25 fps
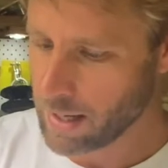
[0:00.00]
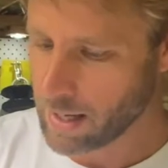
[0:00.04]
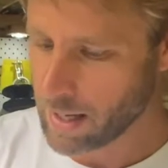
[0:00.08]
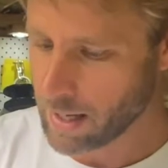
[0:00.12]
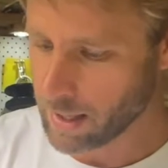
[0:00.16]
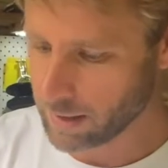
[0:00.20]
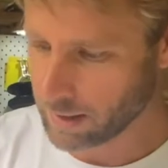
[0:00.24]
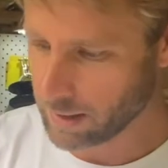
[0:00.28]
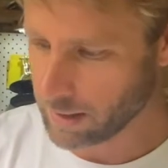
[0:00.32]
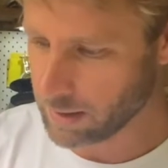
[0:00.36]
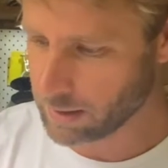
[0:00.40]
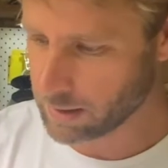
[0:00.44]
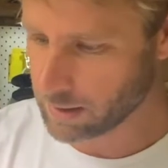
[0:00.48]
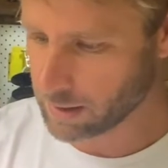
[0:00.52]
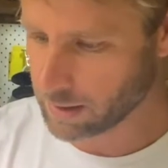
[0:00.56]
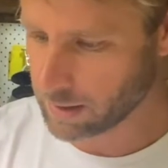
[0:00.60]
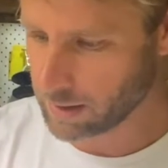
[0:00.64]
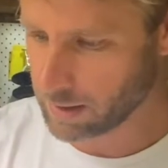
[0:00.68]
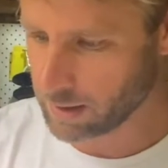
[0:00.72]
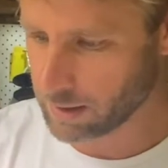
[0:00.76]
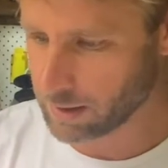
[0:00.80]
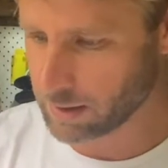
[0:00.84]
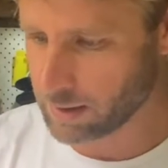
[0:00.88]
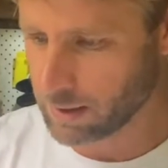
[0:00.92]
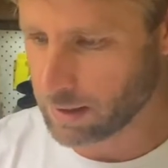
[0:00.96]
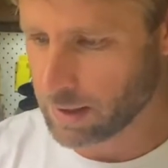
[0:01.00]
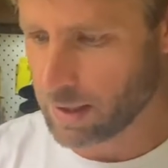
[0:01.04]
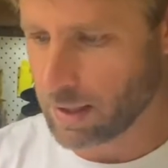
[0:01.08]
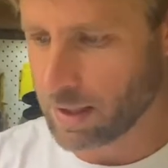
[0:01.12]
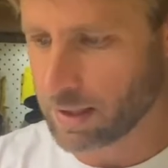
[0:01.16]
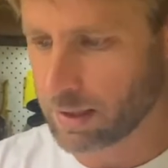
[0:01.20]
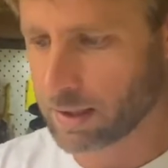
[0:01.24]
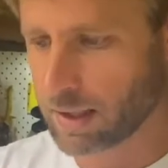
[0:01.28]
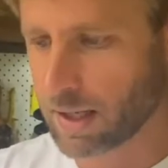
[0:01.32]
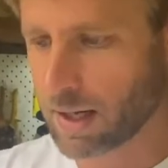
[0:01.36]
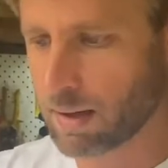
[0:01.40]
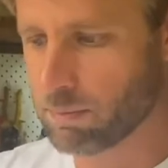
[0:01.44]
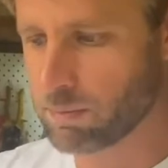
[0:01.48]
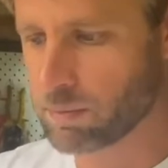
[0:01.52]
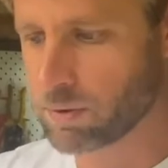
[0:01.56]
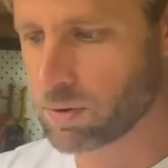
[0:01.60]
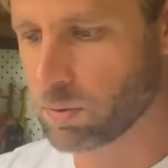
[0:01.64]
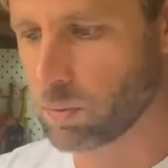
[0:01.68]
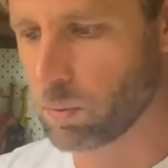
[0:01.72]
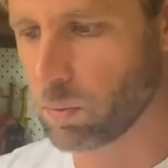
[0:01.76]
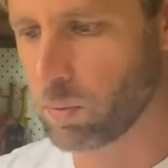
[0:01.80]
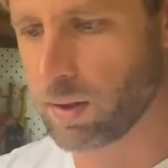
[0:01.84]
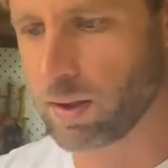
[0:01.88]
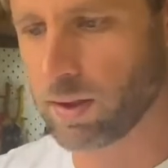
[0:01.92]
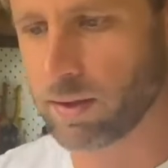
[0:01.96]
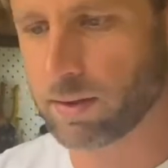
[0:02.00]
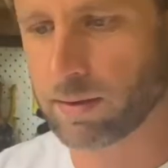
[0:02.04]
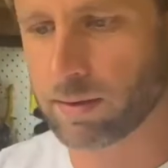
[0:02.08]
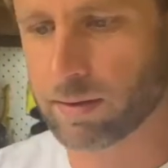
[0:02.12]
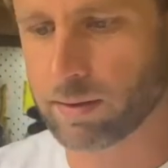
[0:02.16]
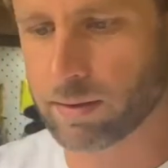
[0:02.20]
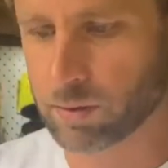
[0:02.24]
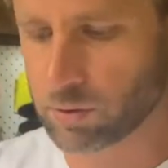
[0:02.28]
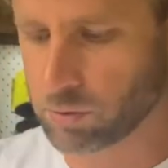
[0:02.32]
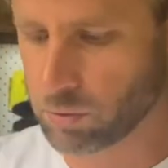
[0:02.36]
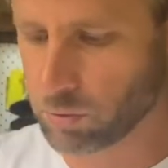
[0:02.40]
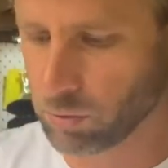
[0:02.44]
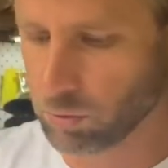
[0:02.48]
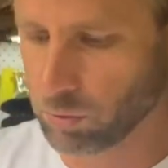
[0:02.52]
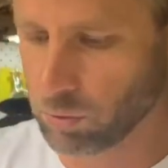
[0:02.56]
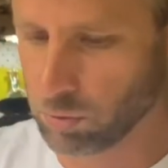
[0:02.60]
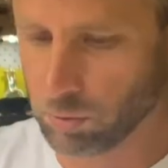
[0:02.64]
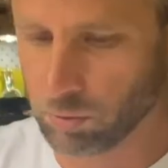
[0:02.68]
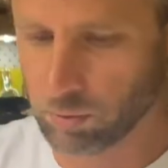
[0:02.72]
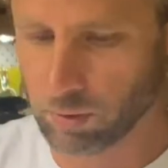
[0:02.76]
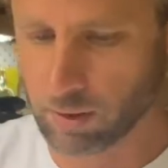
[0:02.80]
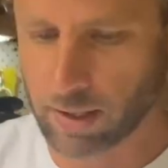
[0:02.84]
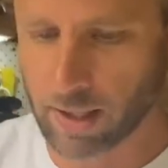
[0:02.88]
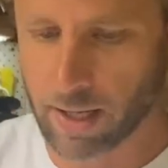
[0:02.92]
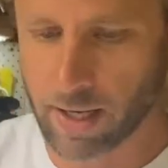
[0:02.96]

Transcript: And in the kit, it comes with the tool,